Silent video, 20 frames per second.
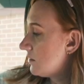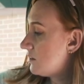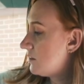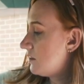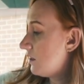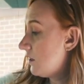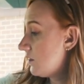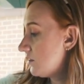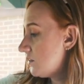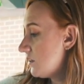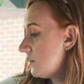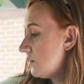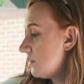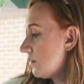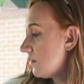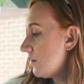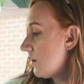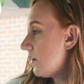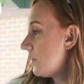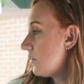tartan
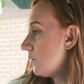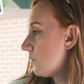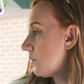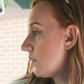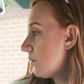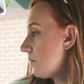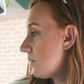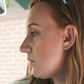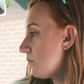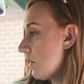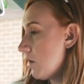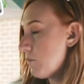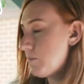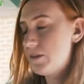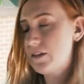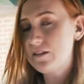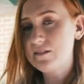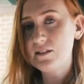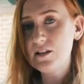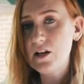design on them as well, but
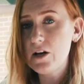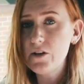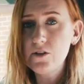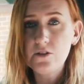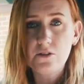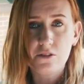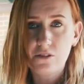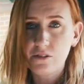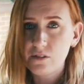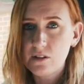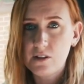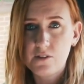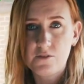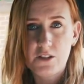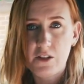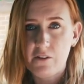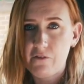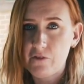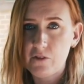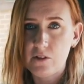there's loads of
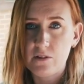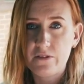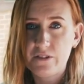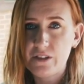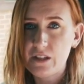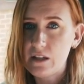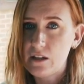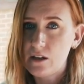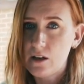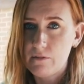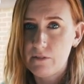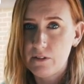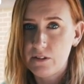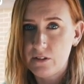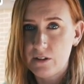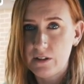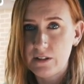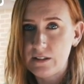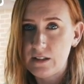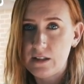different seat covers
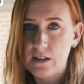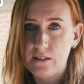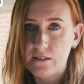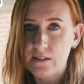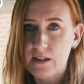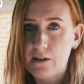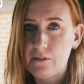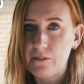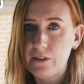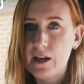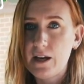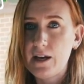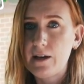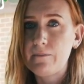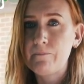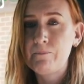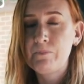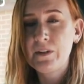ideas out there,